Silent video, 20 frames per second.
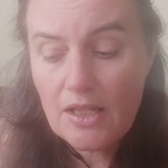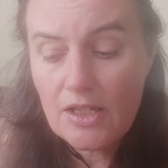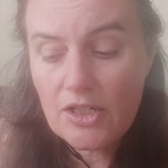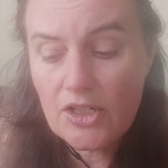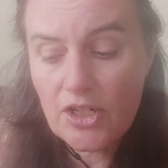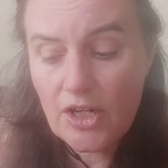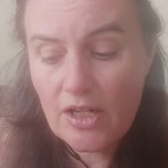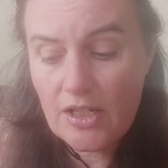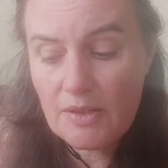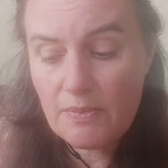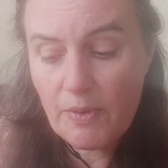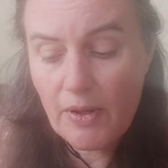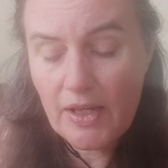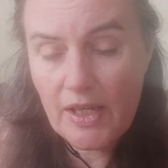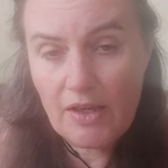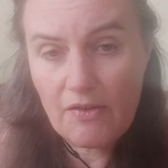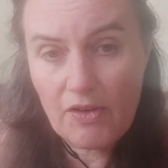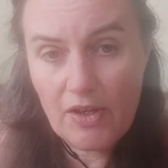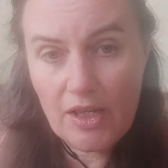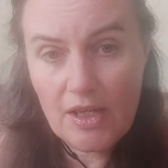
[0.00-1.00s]
just by
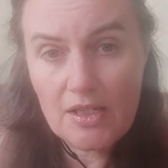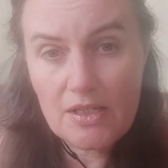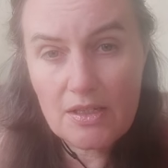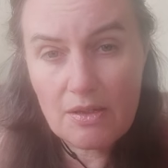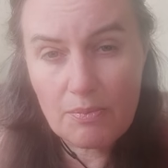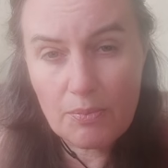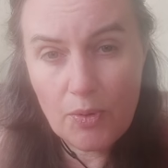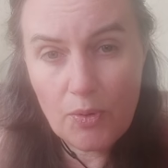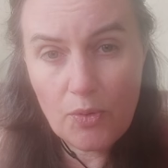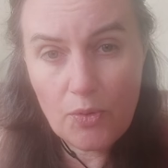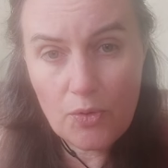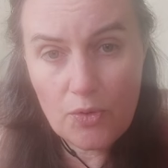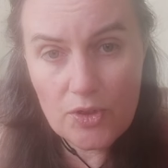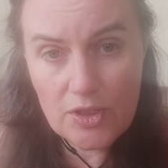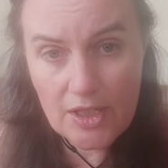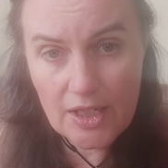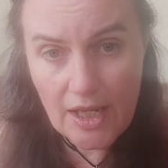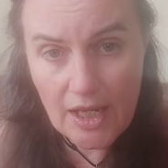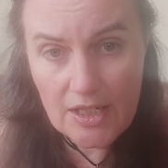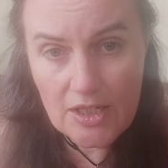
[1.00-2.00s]
giving it support
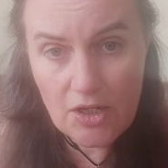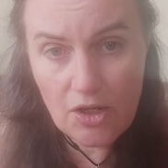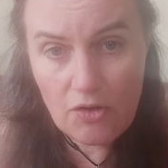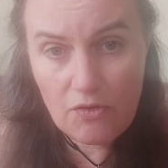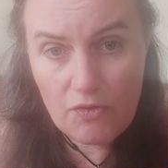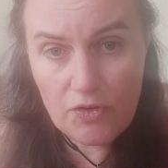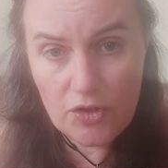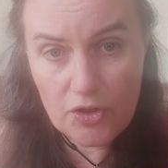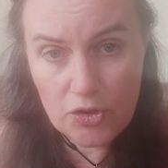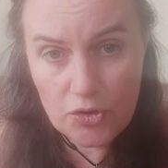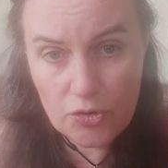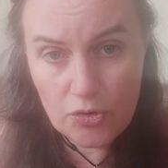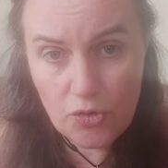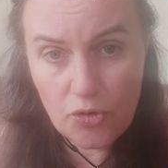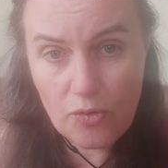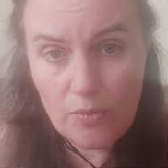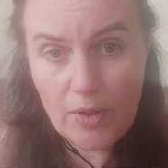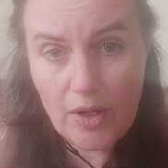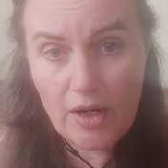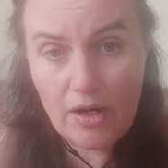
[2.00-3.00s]
to get over the
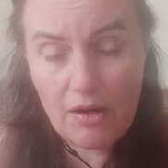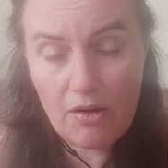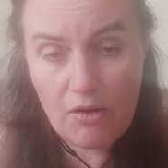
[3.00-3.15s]
trauma